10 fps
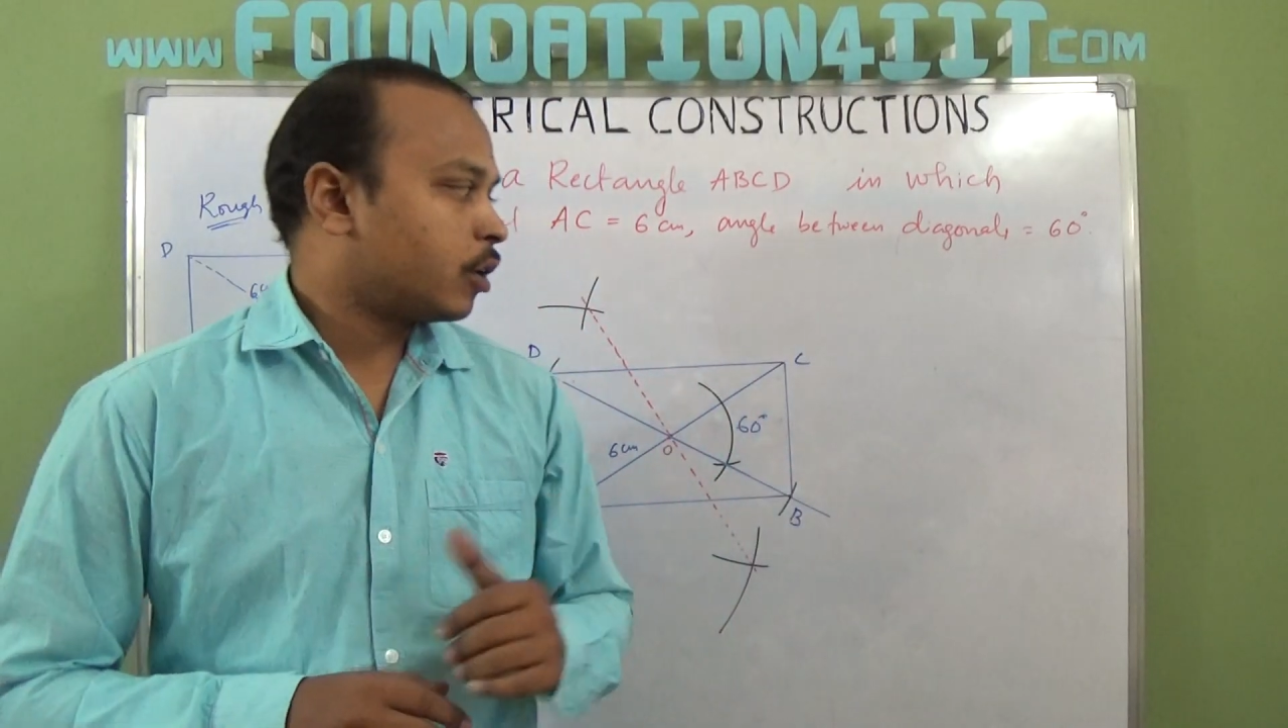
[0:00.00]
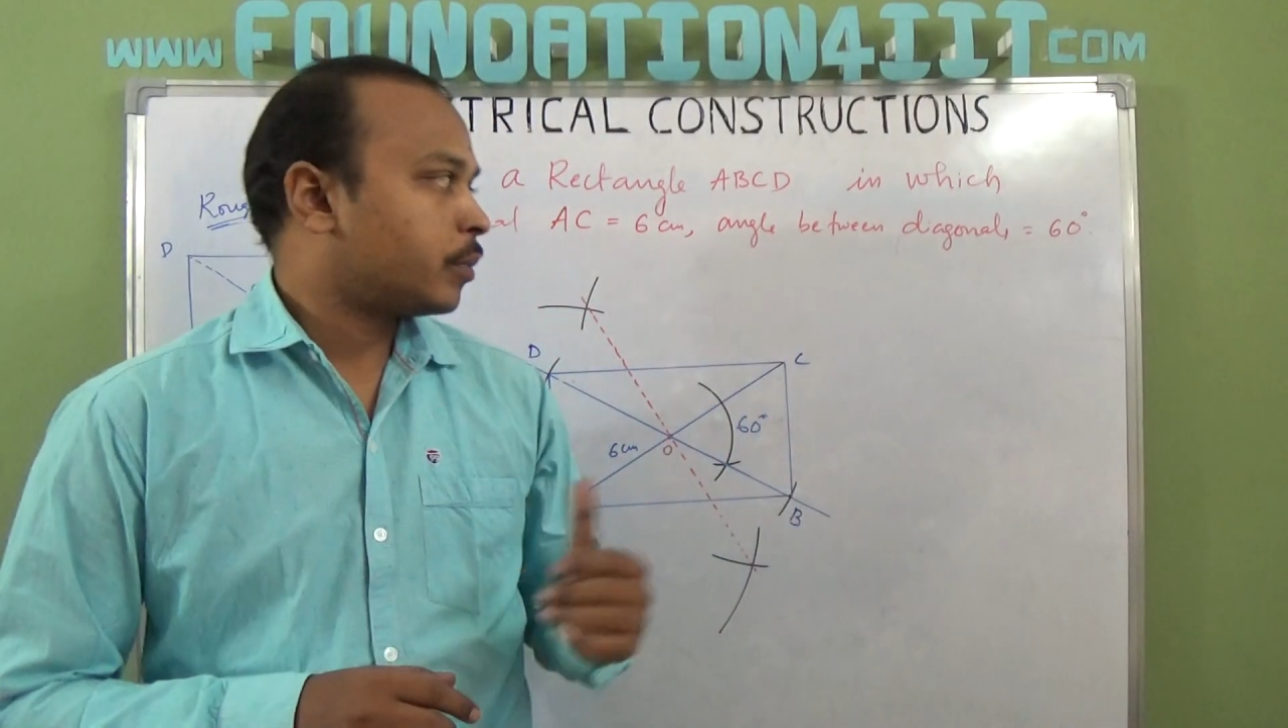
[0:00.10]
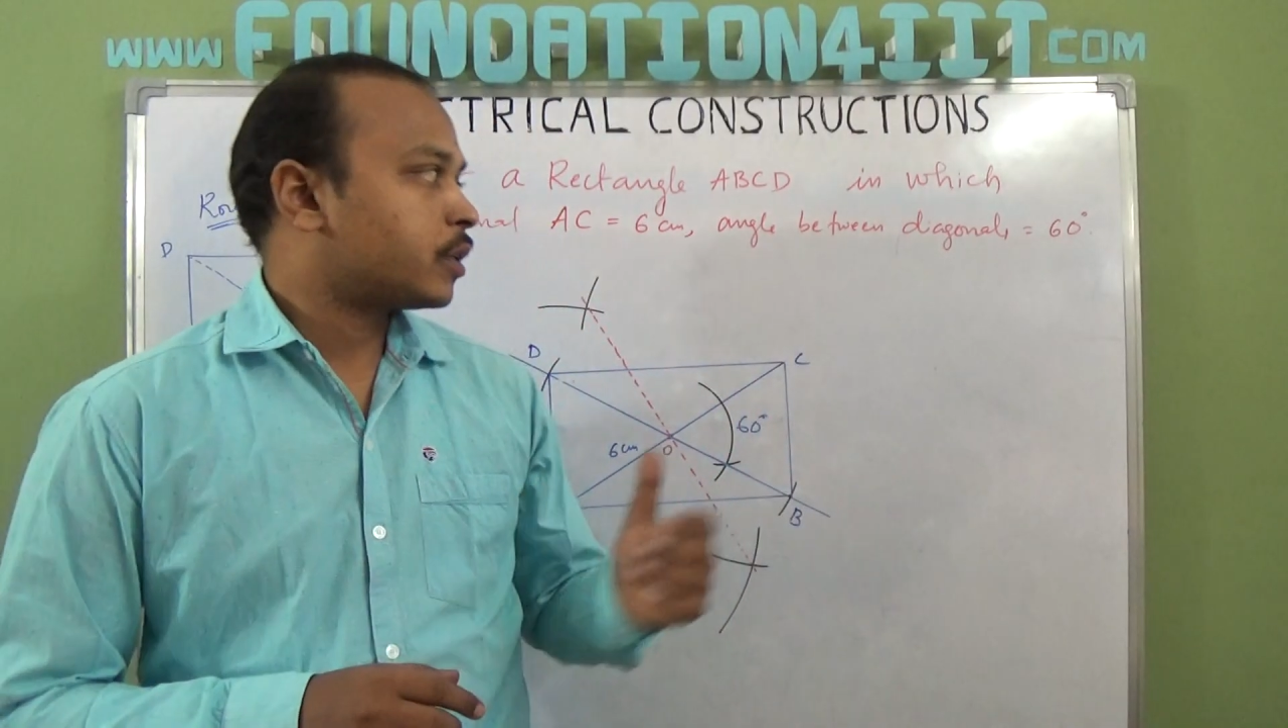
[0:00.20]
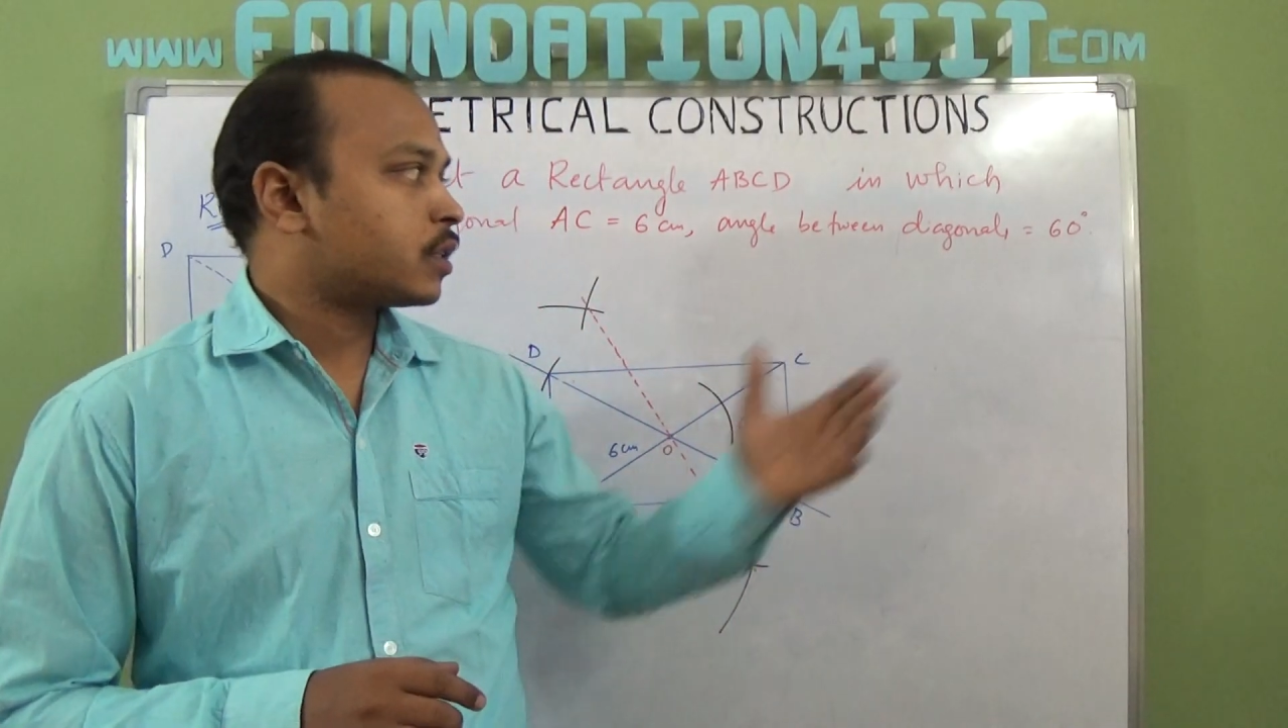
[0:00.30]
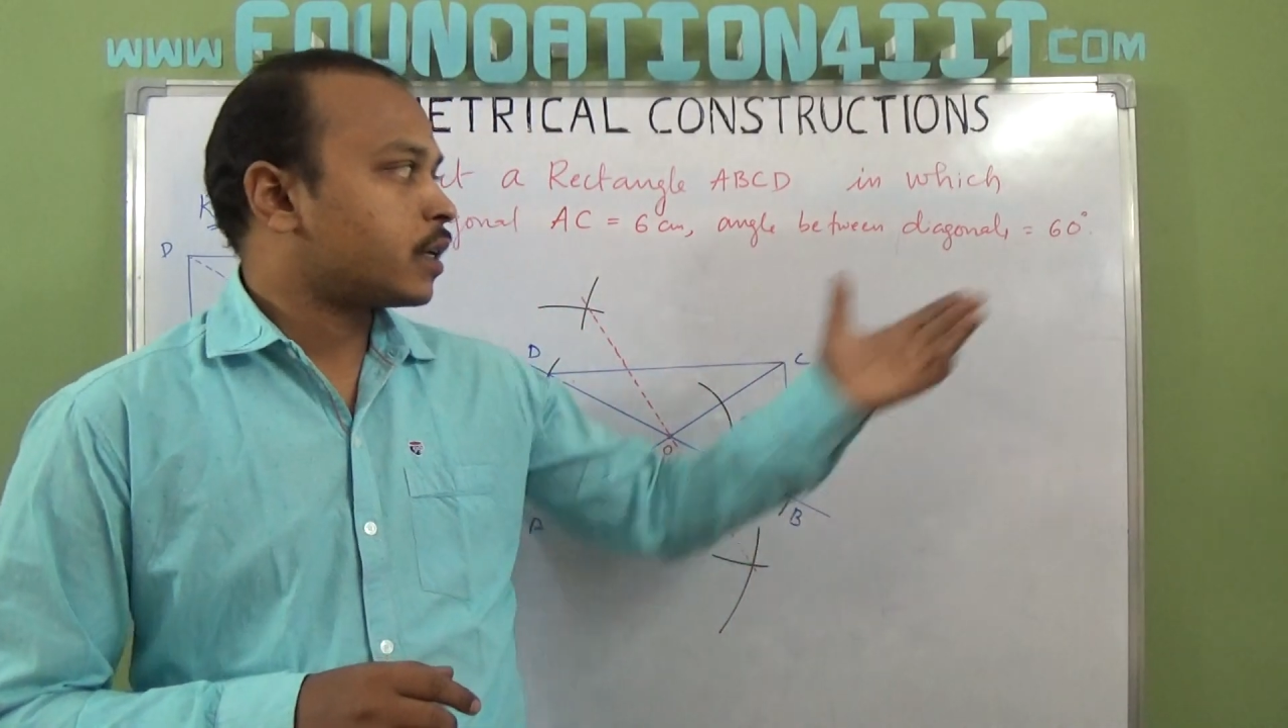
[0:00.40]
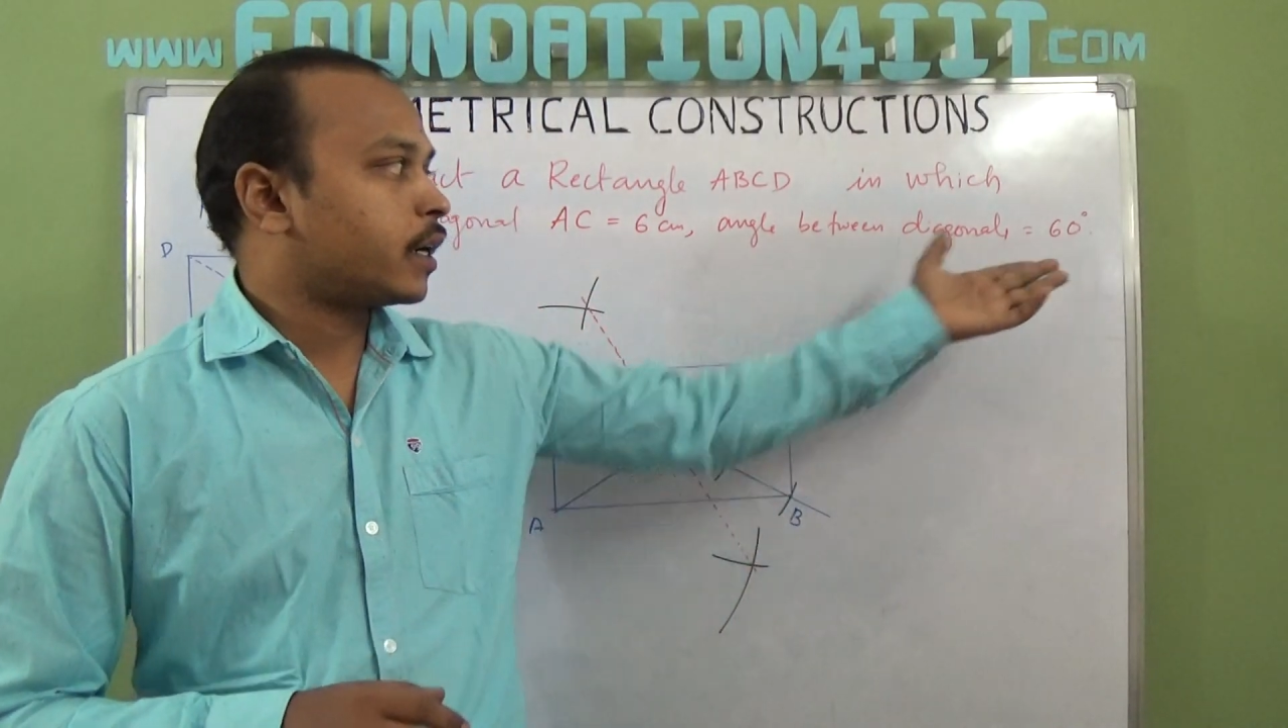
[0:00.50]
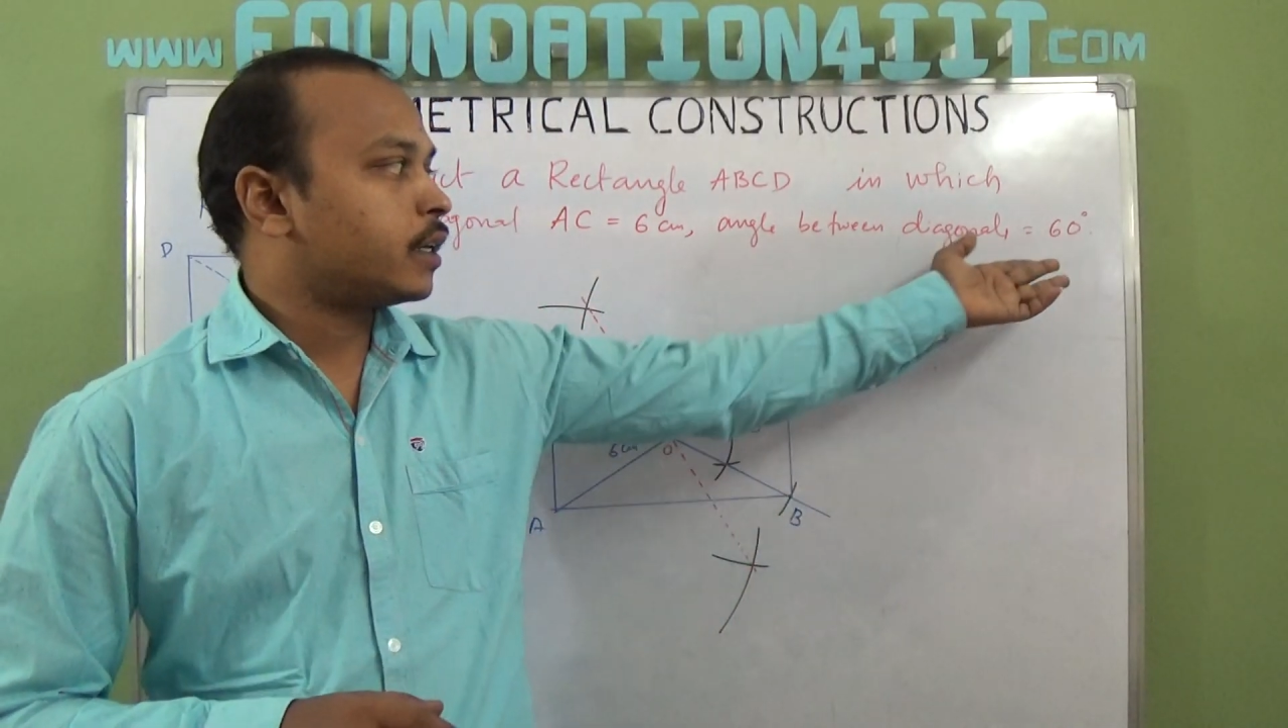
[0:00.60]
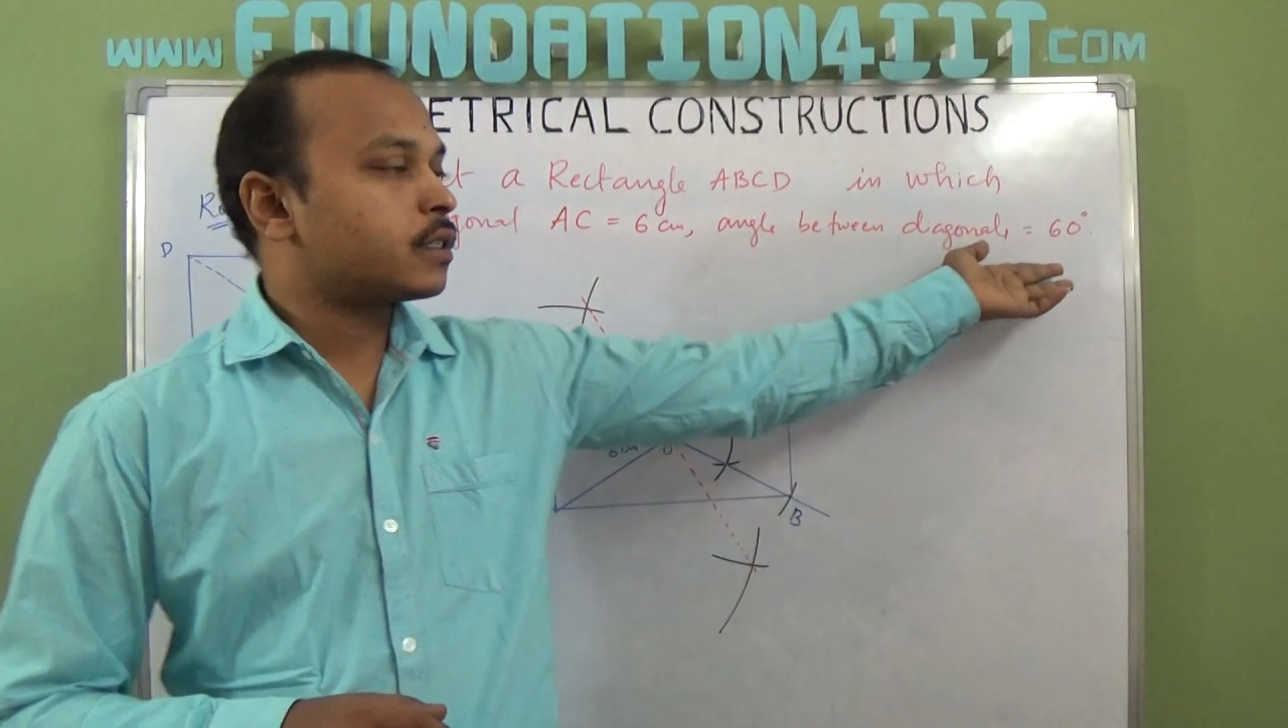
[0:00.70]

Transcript: How much angle